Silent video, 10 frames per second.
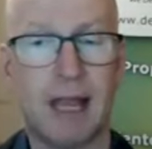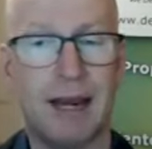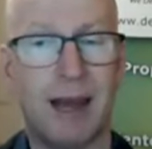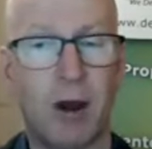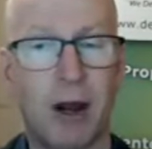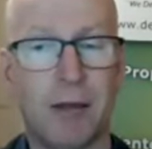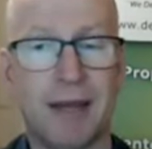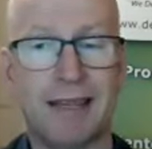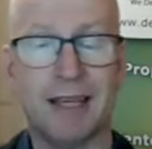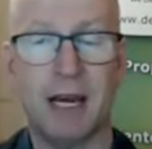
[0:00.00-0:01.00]
Now, I don't
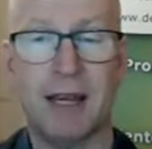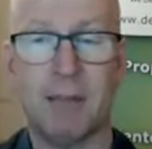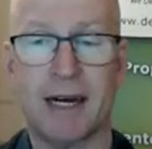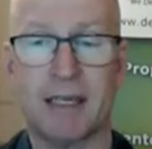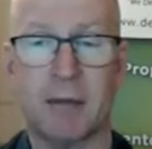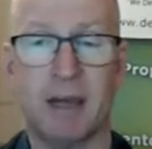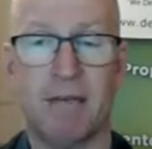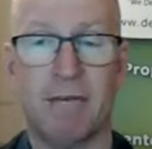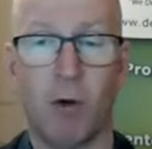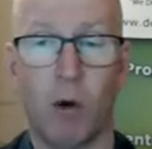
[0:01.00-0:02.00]
think it's going to impact the
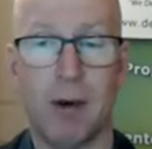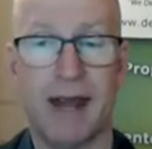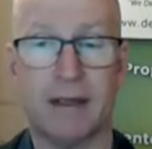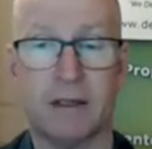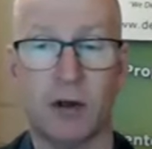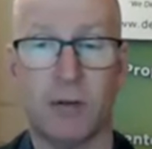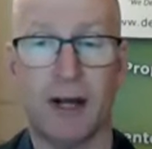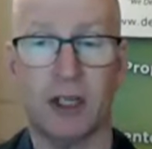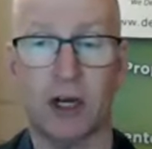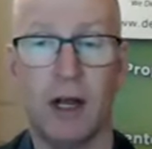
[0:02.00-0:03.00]
big four banks too
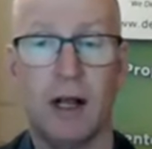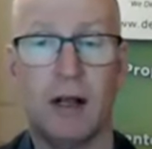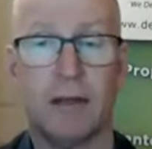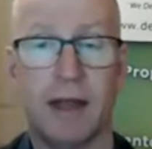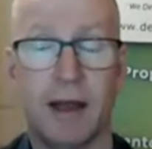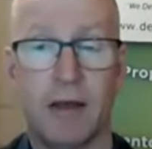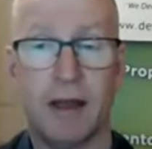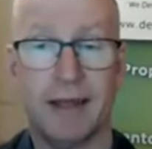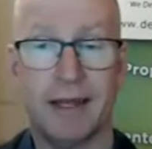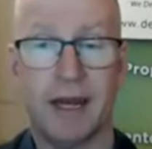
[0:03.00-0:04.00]
much. I
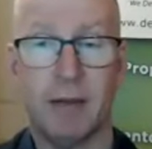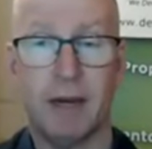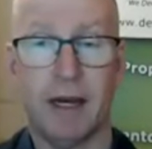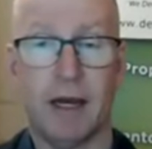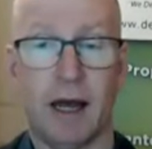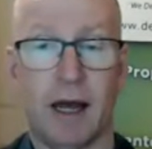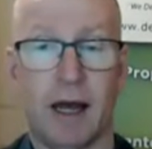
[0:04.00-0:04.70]
think they're going to be